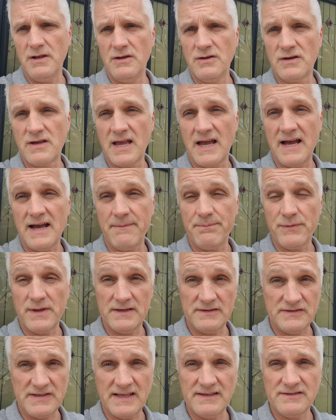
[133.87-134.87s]
look
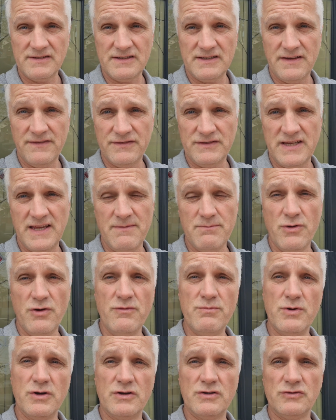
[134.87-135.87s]
at sensitivity,
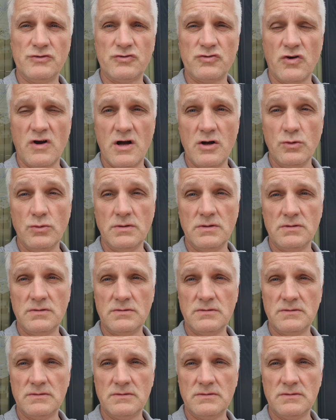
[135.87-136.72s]
movement control,